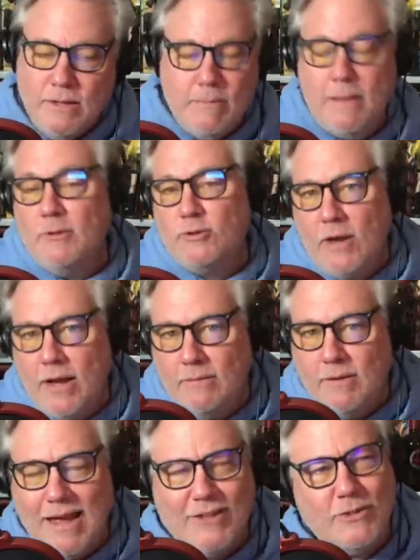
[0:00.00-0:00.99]
Maybe I'll try it.
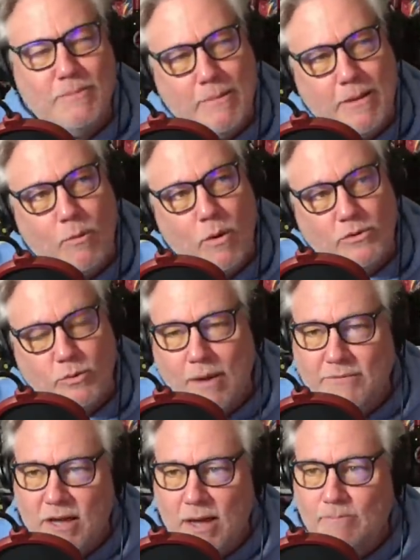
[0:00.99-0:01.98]
Actually, maybe I won't. Do I
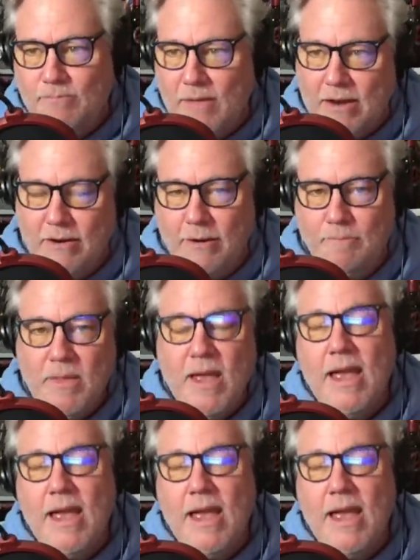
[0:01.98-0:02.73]
have time? I don't know.